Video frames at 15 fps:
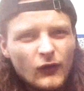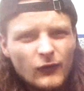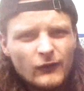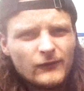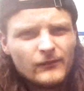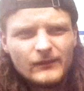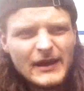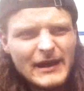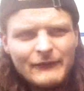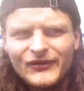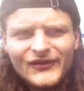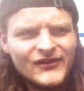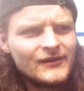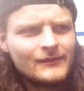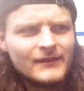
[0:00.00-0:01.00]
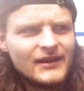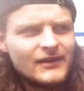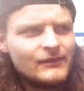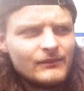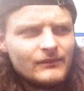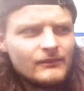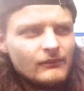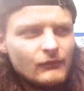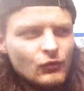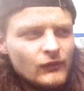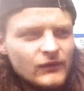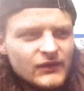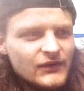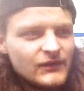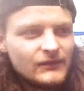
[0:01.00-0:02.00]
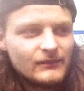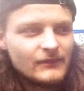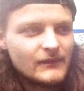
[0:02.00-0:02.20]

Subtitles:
of everything, man. Movies,